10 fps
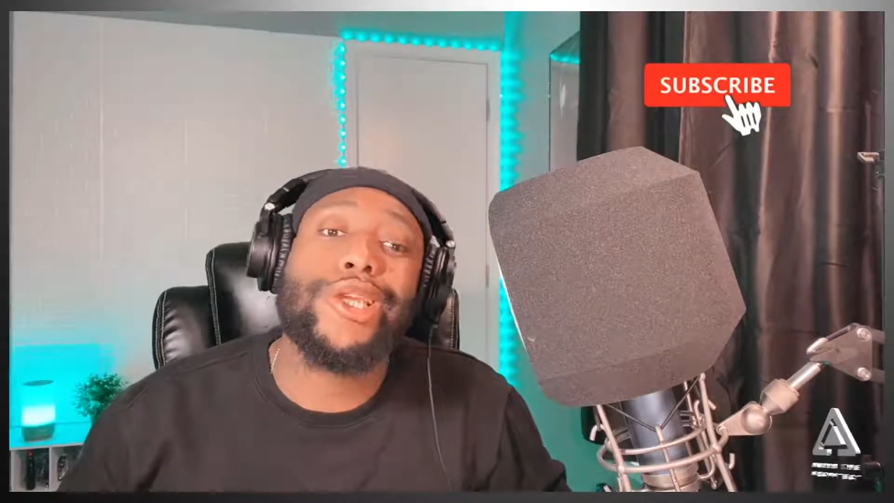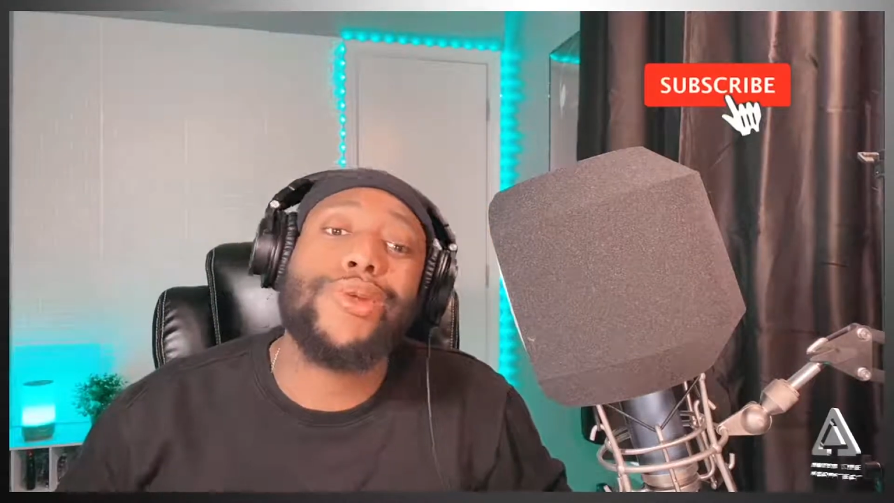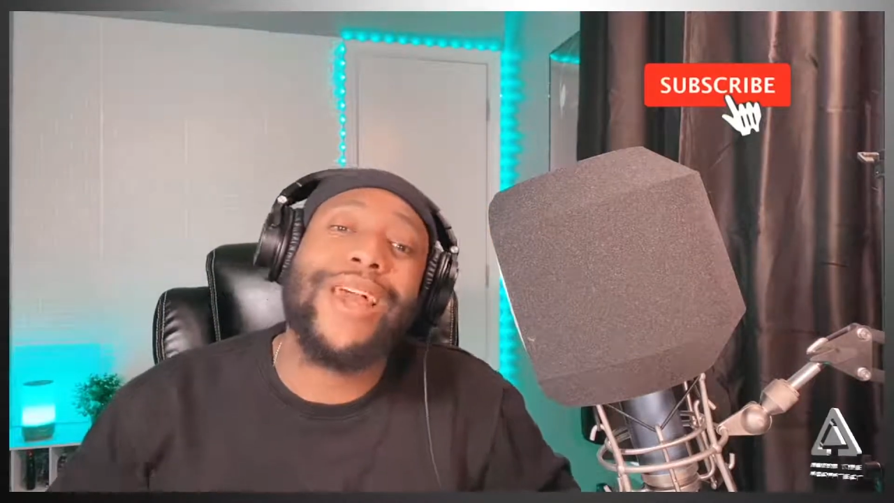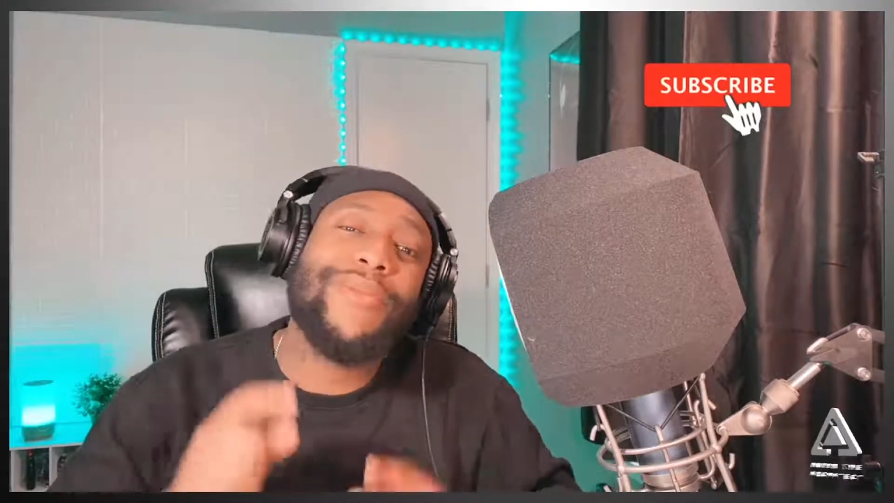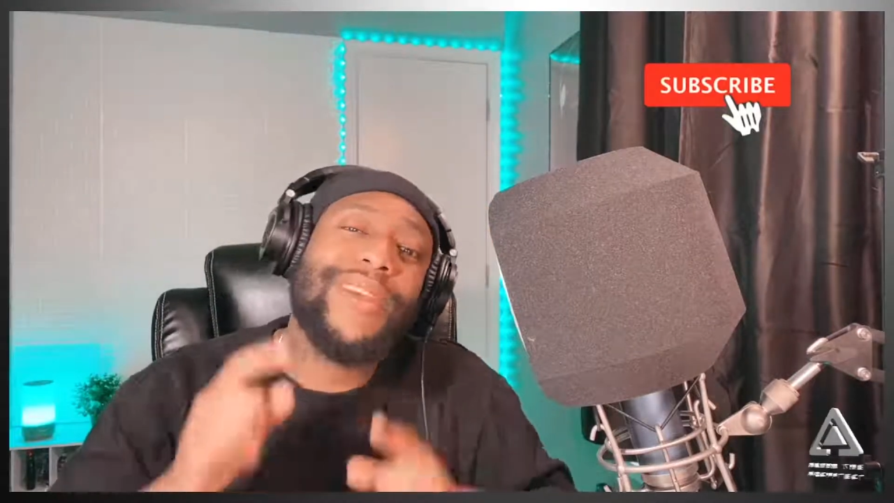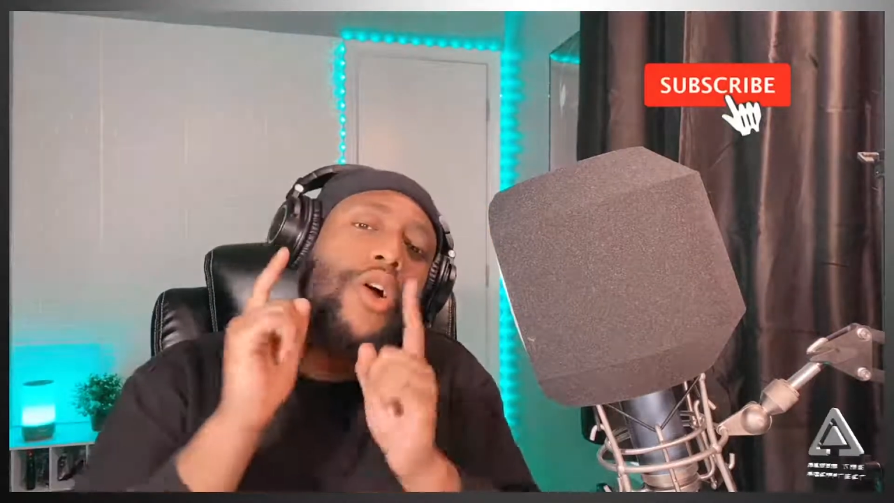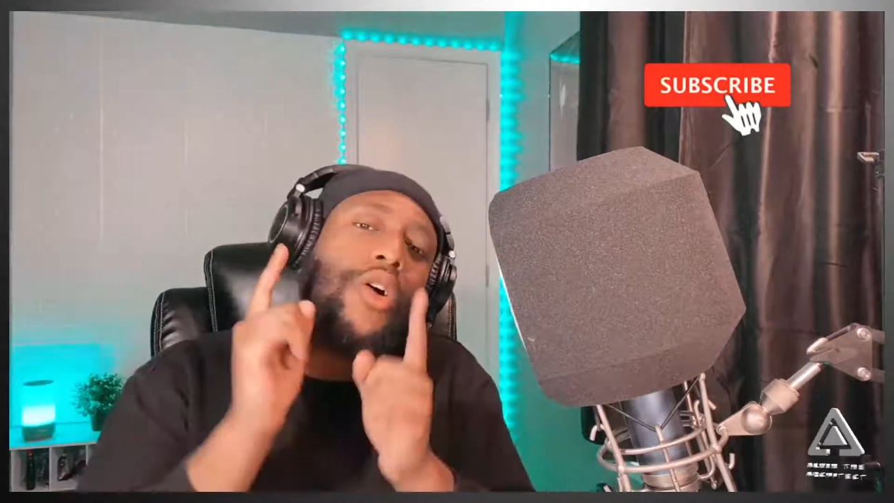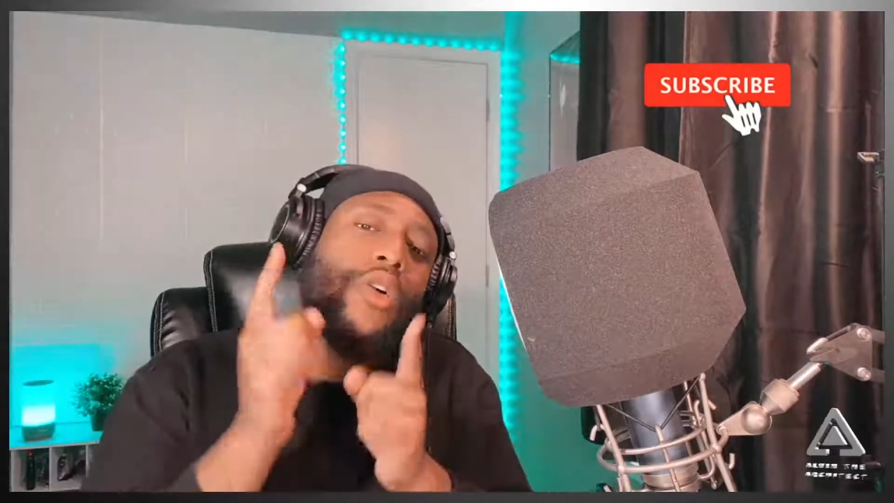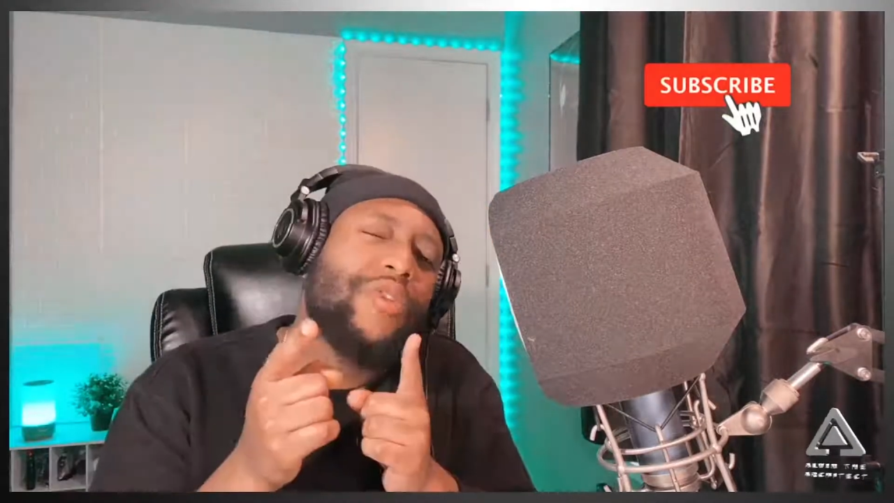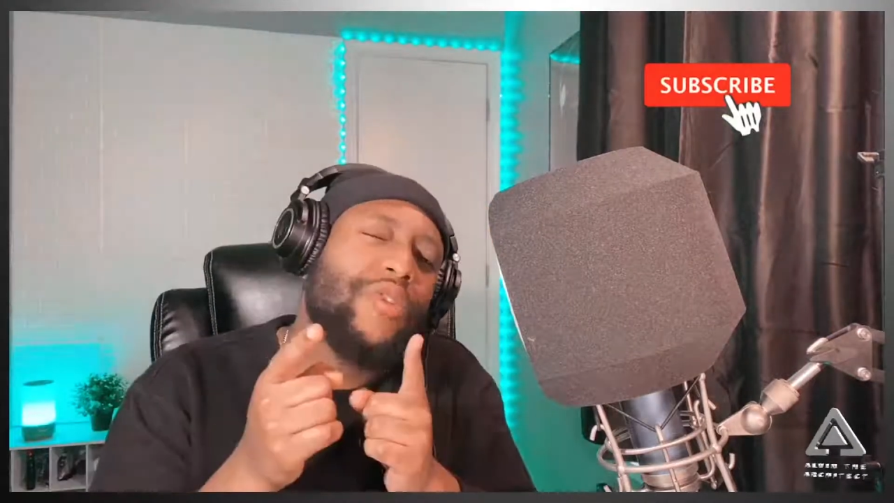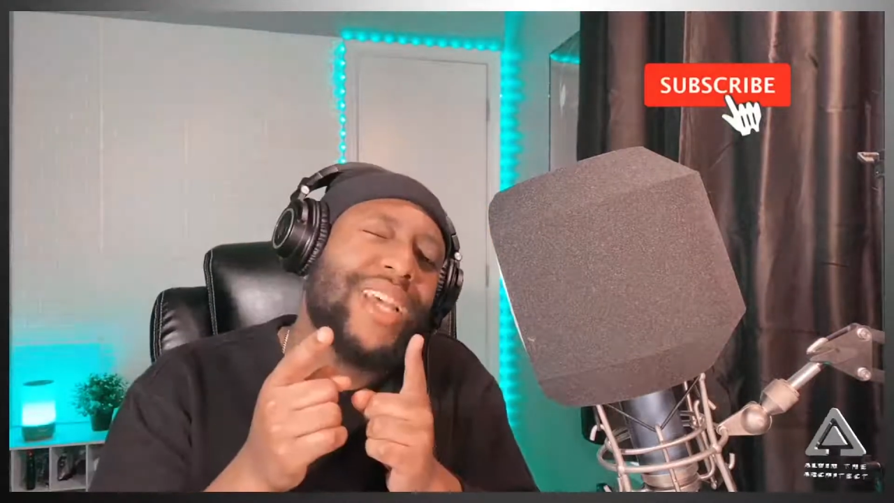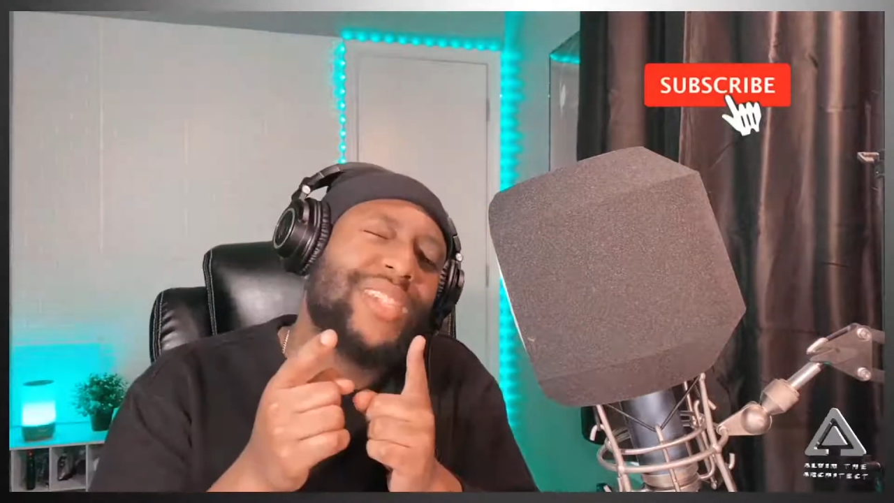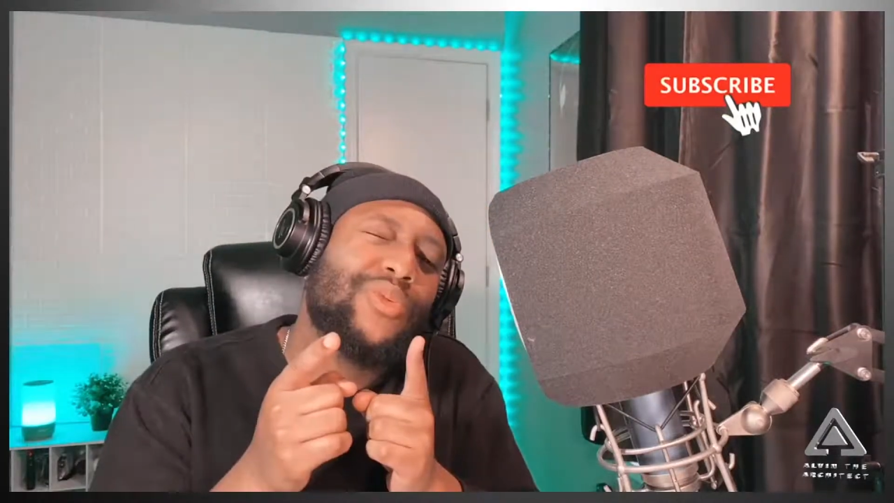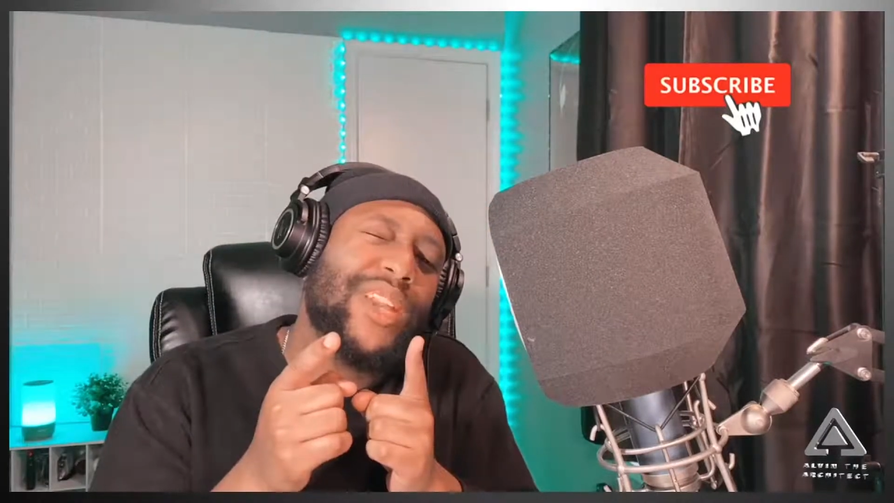you let me know if you mess